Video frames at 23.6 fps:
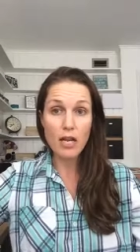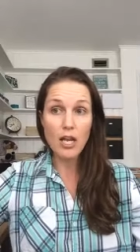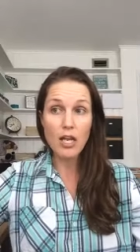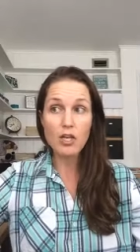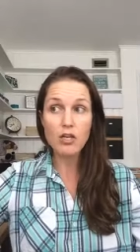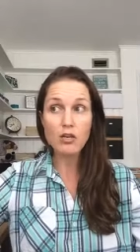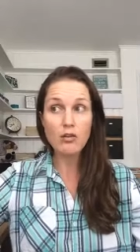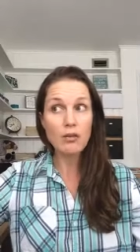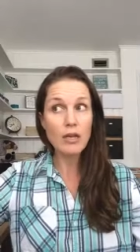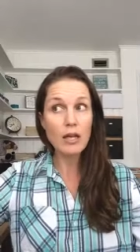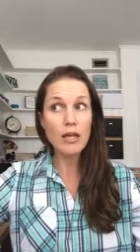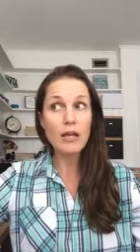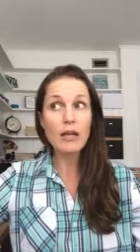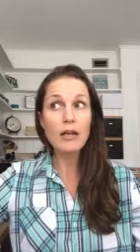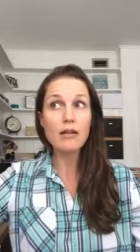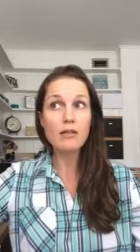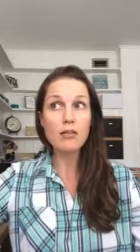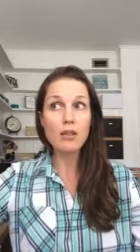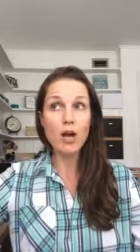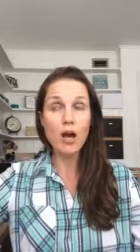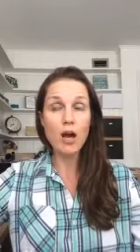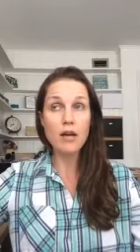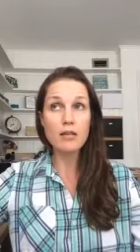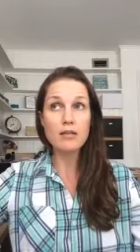and you can get
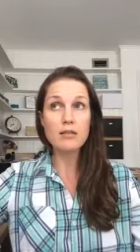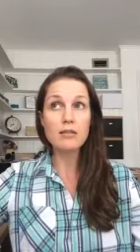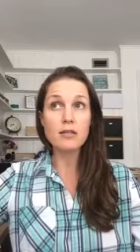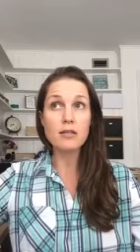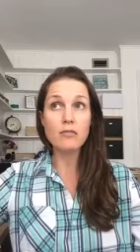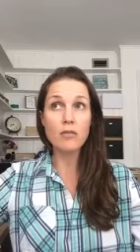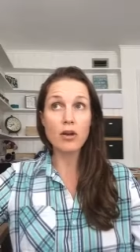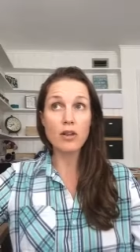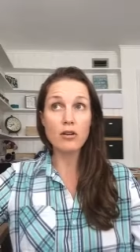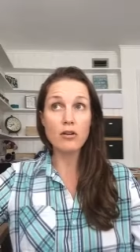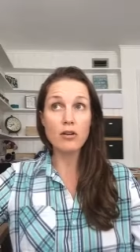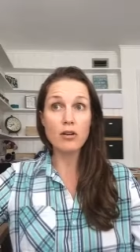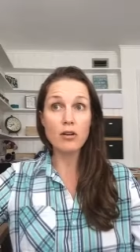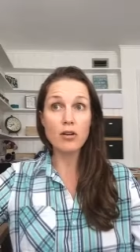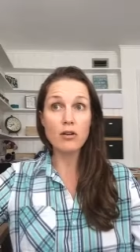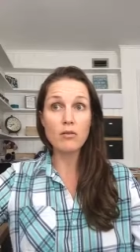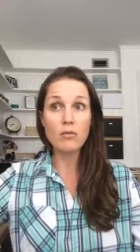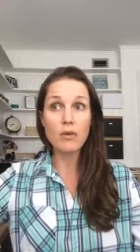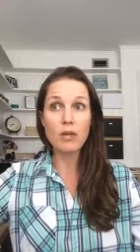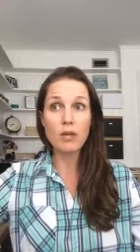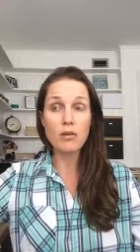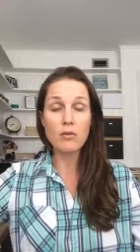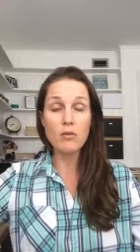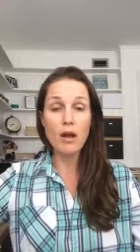lost in motherhood
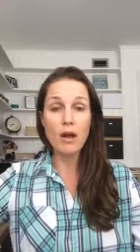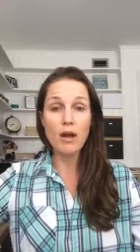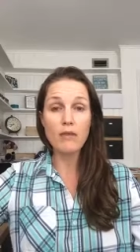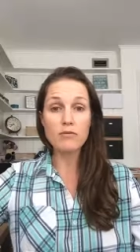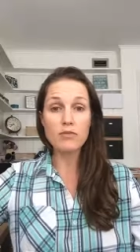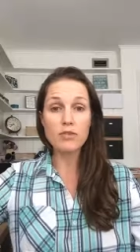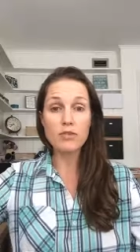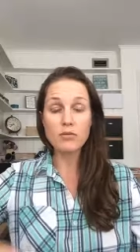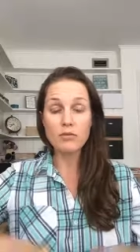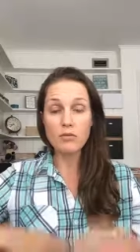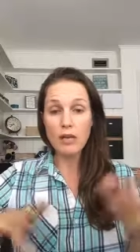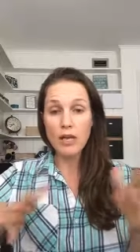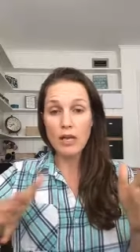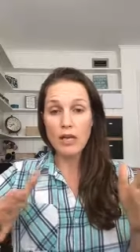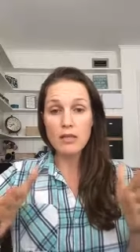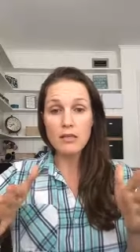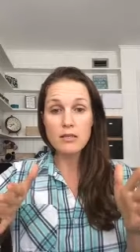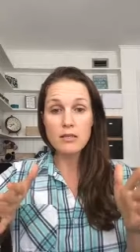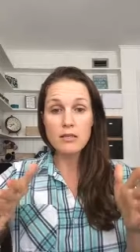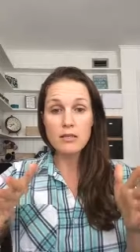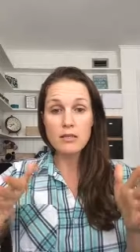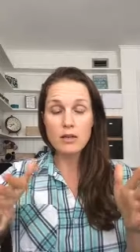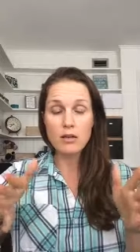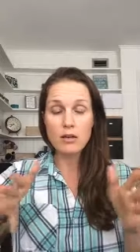when you have two
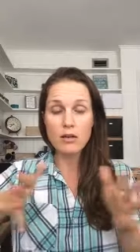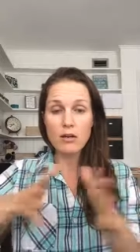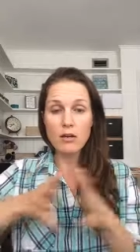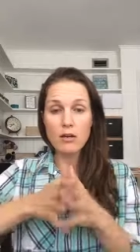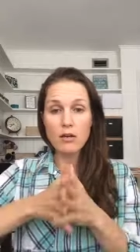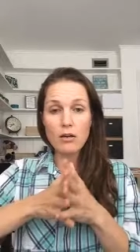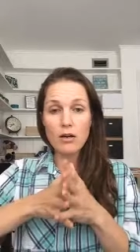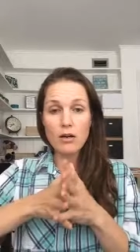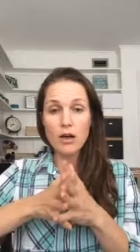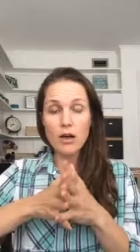kids that are